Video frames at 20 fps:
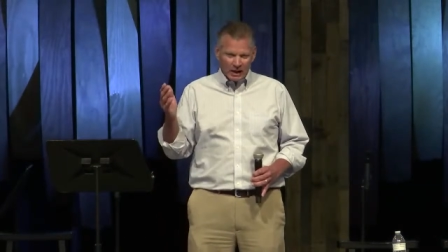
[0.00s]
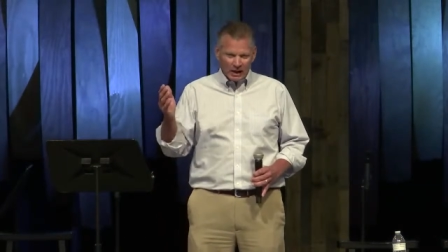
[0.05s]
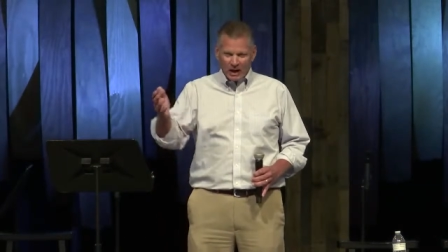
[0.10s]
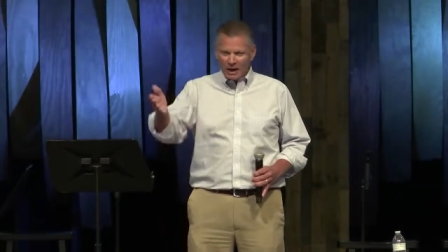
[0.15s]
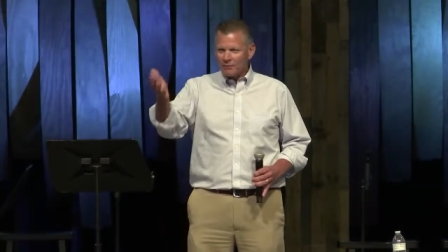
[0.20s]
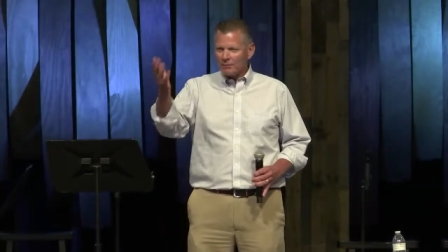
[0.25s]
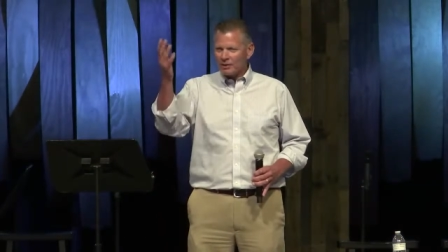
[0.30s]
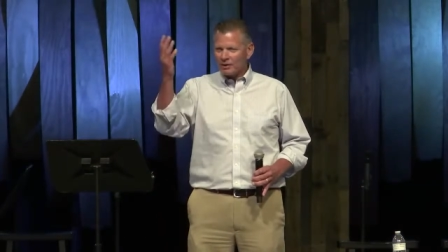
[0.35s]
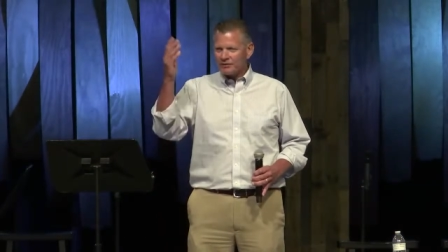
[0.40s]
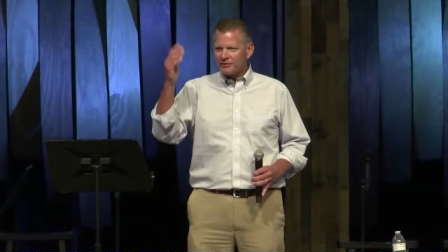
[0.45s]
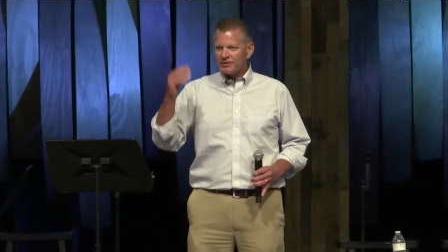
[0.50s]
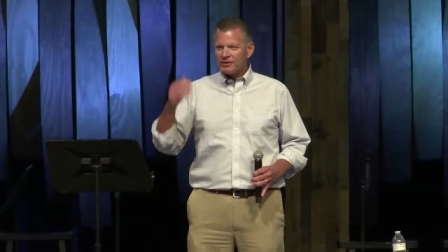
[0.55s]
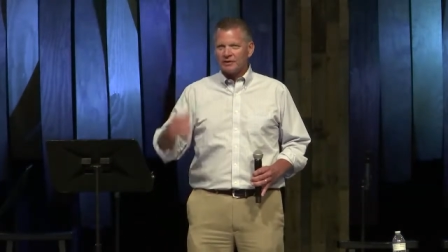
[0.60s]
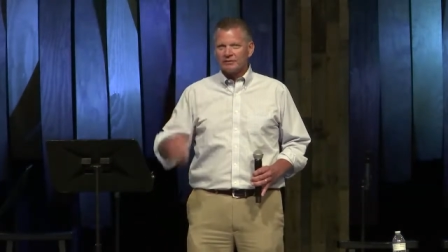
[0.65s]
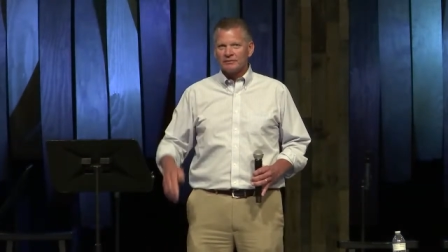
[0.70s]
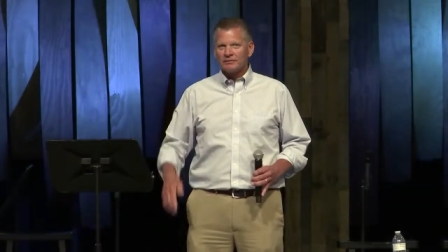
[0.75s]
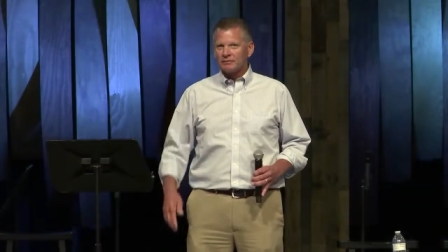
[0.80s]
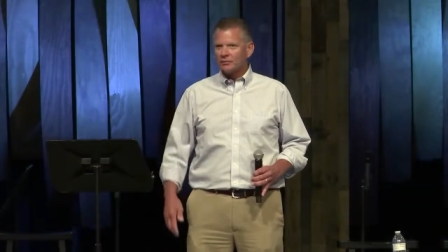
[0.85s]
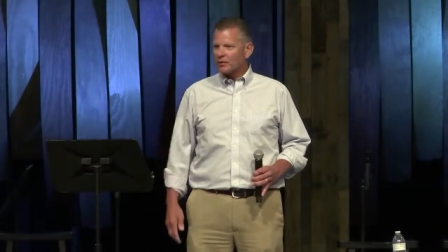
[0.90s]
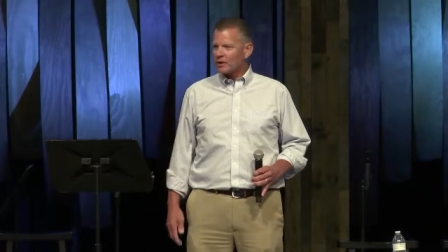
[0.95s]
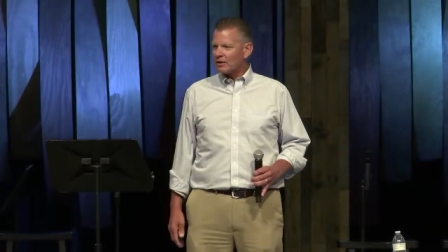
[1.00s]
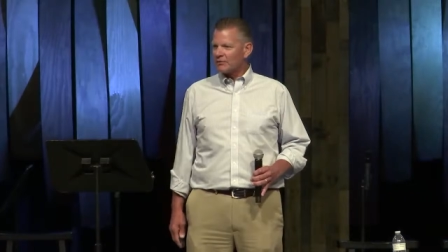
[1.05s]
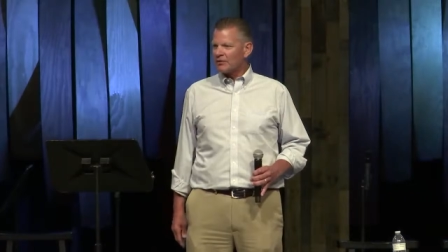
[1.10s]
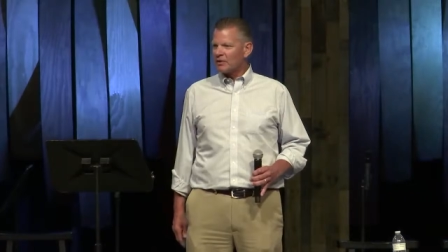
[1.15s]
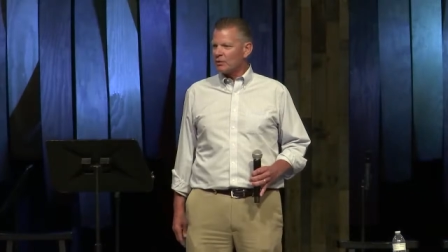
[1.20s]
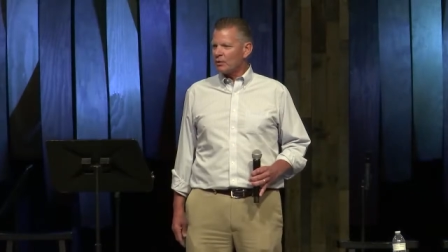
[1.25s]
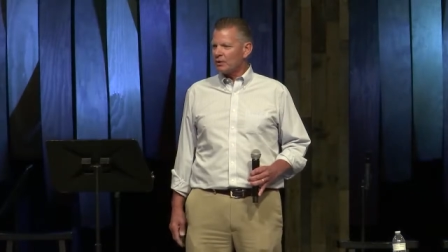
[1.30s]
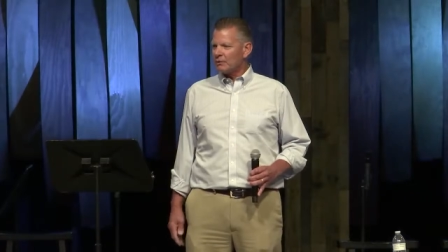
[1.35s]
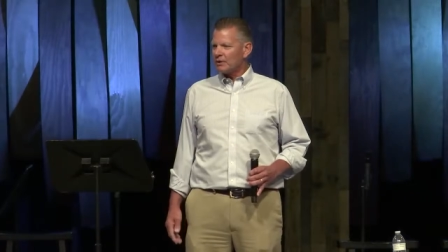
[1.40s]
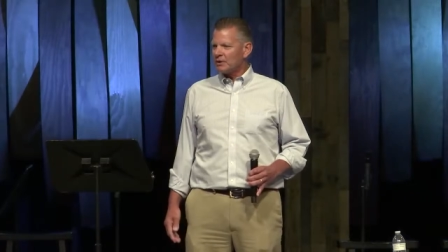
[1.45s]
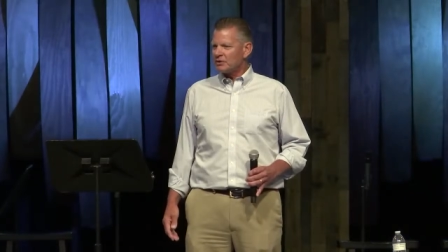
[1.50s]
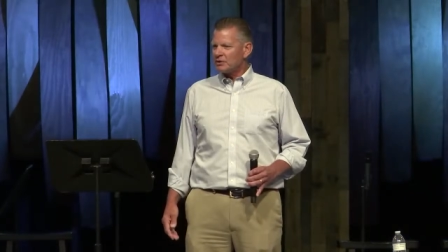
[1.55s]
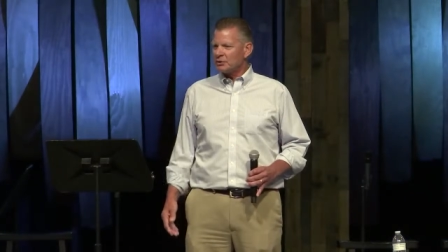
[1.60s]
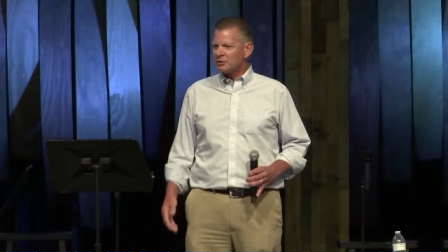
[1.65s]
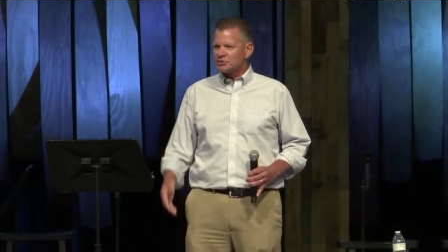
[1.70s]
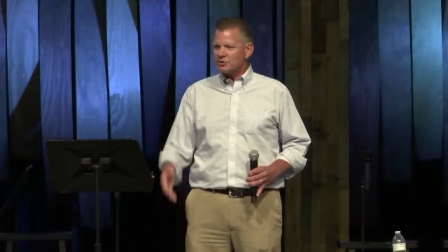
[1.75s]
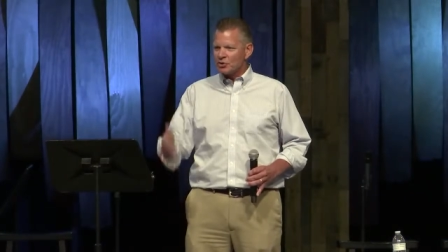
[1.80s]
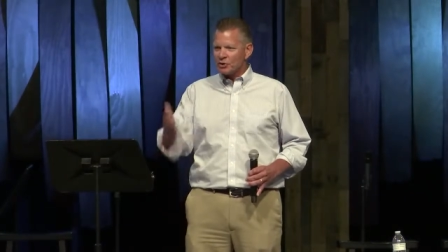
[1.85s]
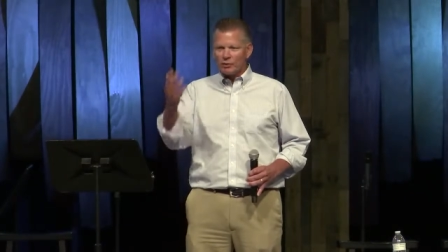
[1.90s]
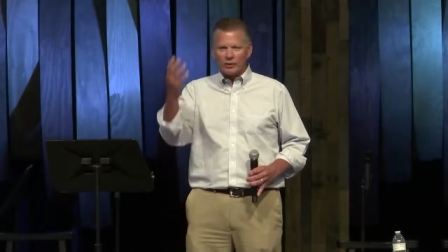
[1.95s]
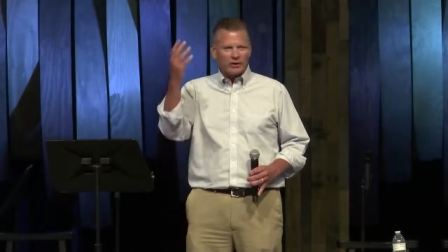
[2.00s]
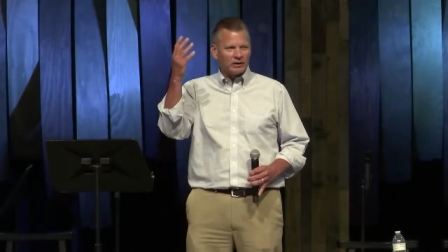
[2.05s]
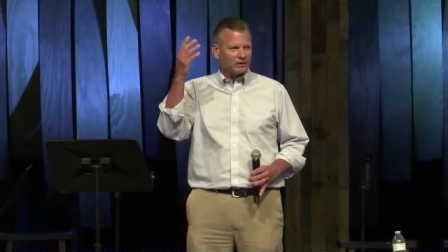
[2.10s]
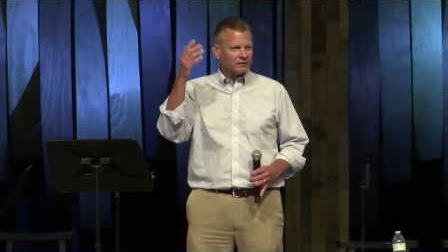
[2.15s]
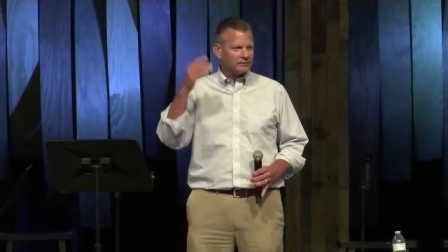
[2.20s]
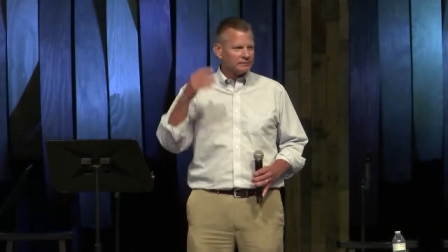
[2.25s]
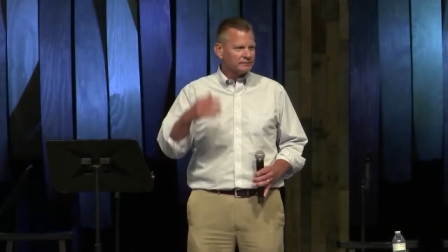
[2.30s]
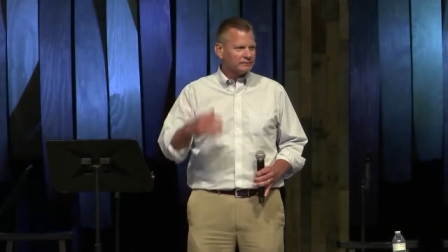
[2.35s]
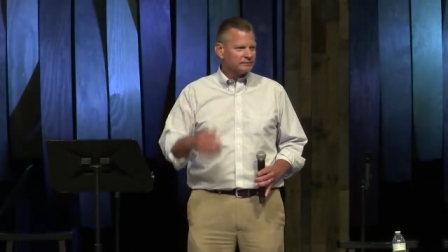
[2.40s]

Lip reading: I'm with you. Whatever you want me to do, it's your will.